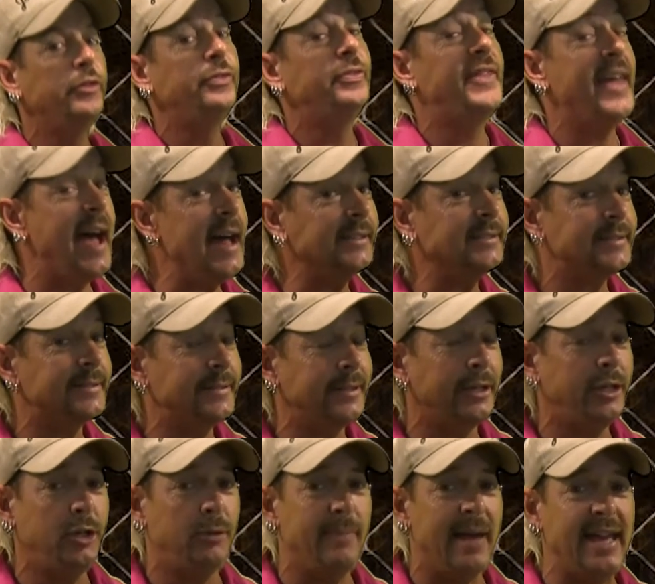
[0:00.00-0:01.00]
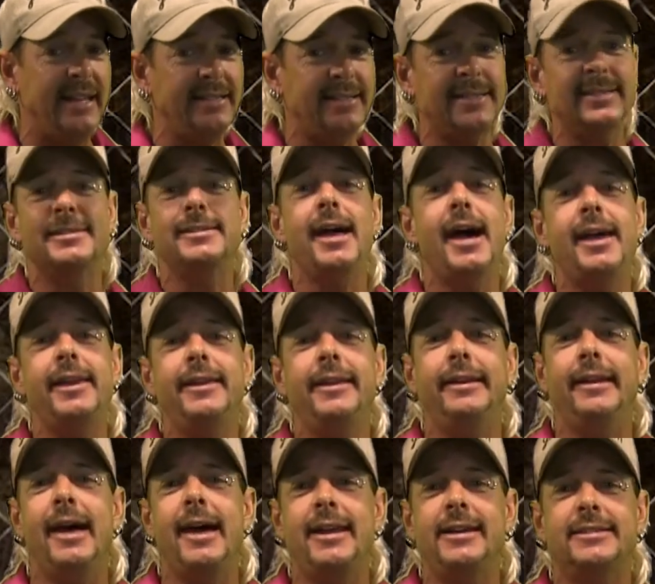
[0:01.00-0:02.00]
That's the Humane Society
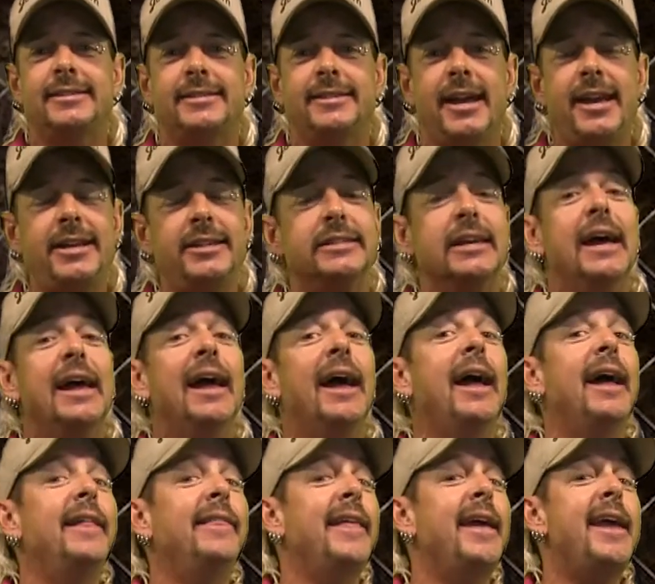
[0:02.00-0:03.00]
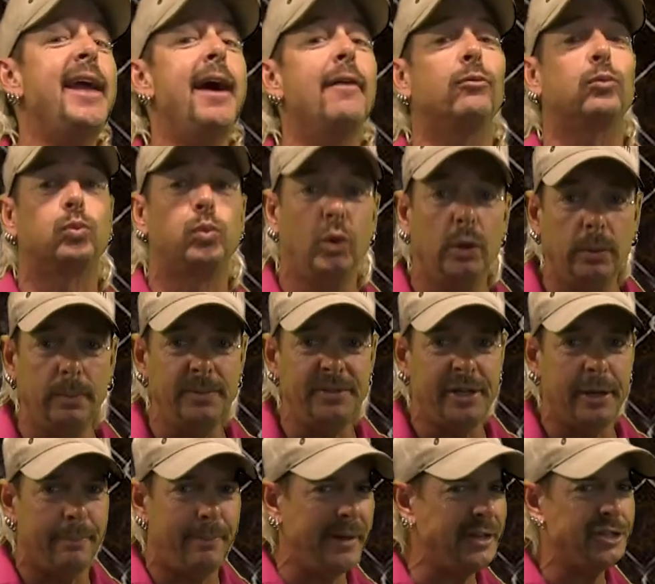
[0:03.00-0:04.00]
of the United States, and they have room
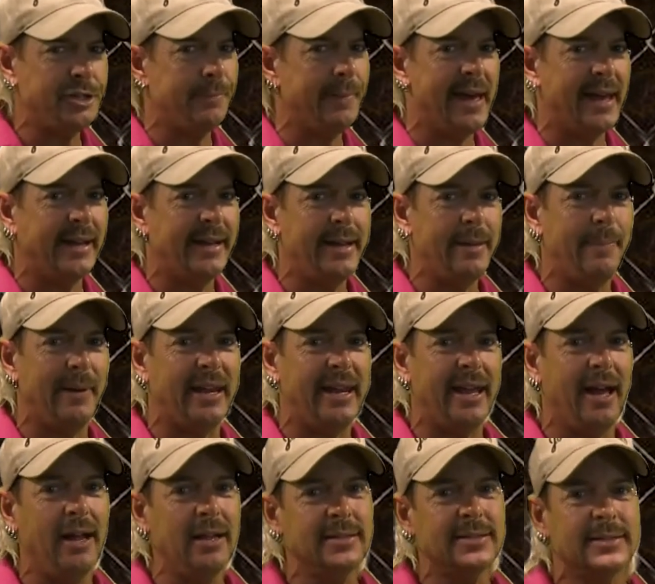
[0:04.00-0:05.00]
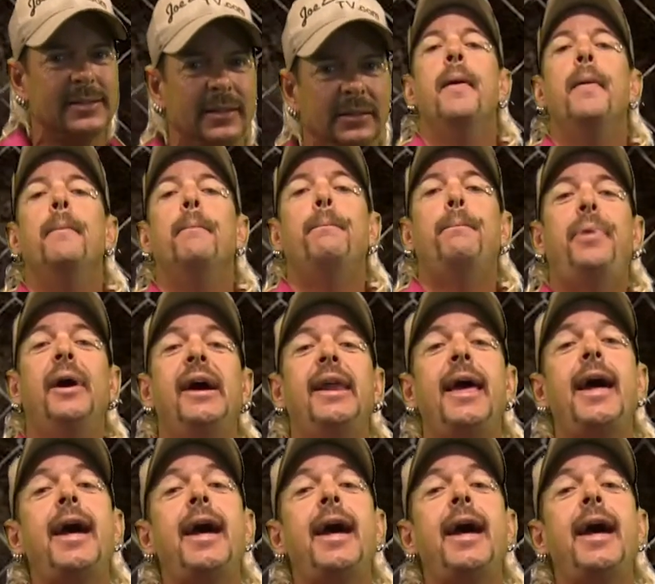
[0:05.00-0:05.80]
to bitch about anybody else? But